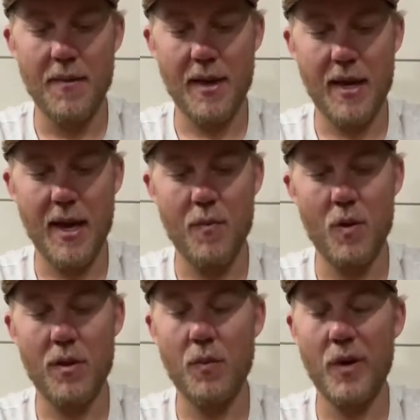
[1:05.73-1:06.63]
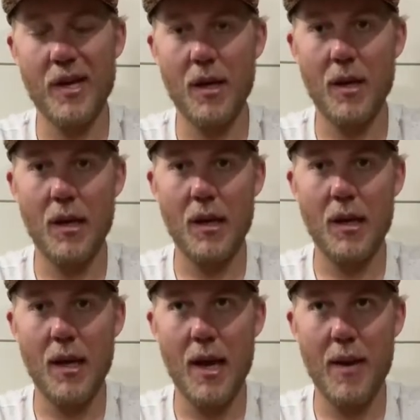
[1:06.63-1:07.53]
They came with wicked
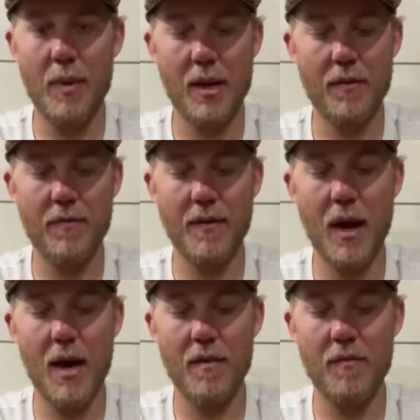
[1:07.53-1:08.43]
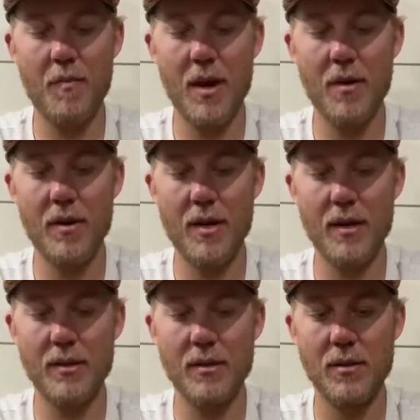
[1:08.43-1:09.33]
ABEC 5
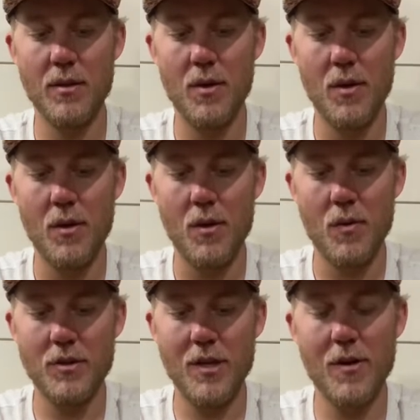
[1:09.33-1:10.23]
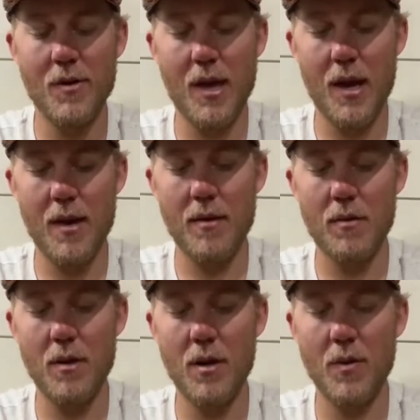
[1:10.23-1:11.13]
bearings, which they're okay.
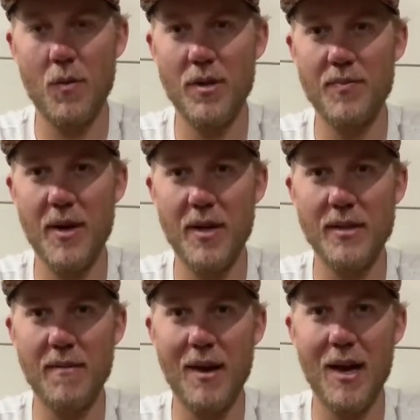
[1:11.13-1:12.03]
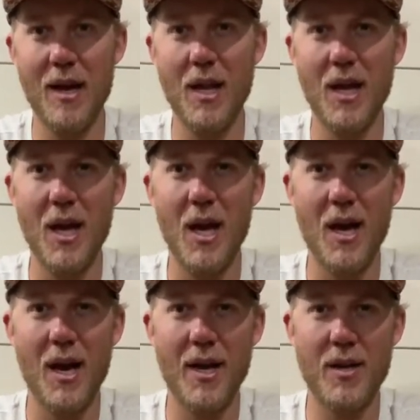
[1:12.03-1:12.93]
They're not the worst bearings I've had.
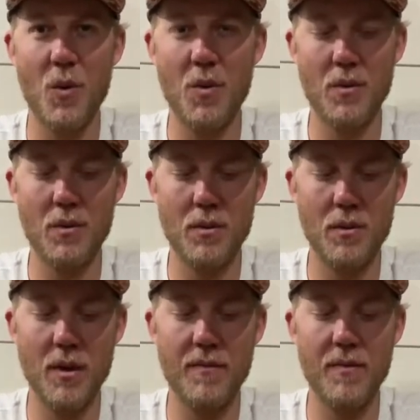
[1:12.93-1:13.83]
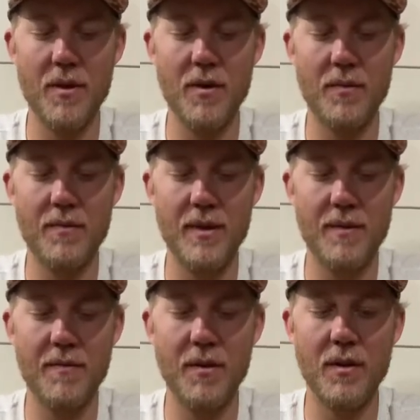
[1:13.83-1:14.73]
I don't love them though. They
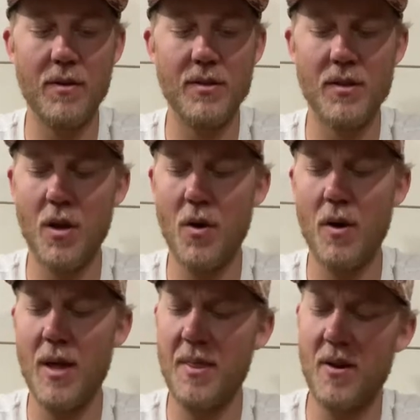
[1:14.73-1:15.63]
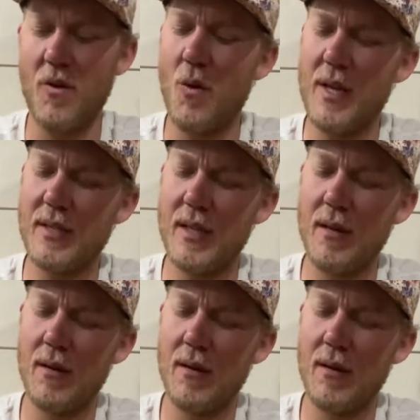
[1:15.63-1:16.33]
feel a little slow and they're noisy.